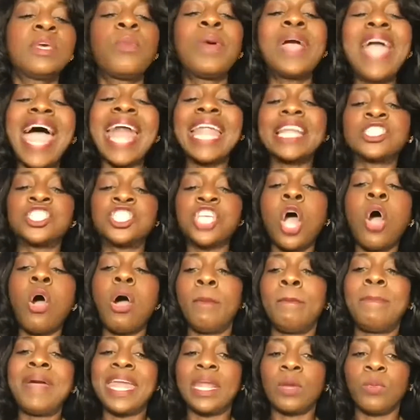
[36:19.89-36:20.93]
we got to show
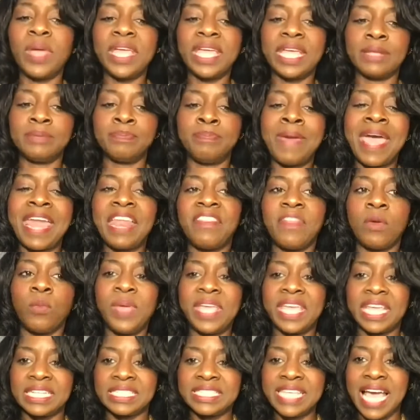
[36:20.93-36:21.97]
them better than we
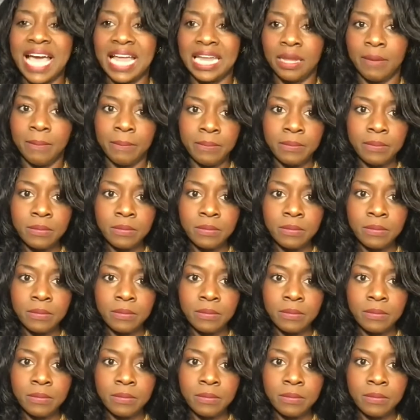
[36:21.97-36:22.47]
can tell them.